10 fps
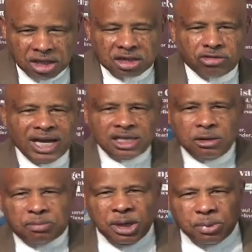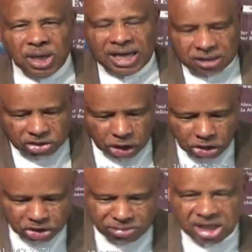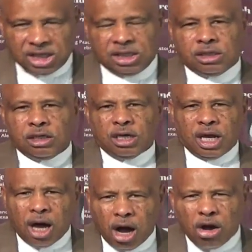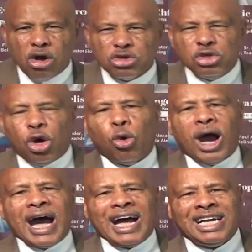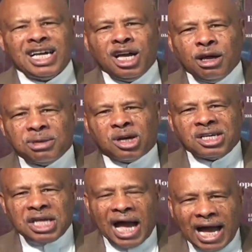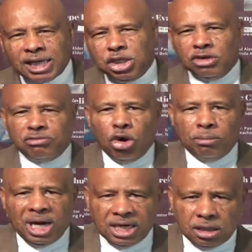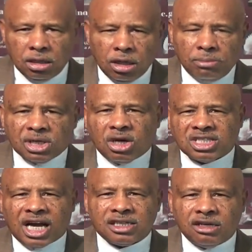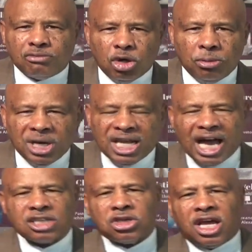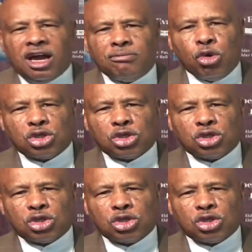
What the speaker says: threatening people at the church meeting. Hello? You know why? Because I give more money. And because I give more money, I should have more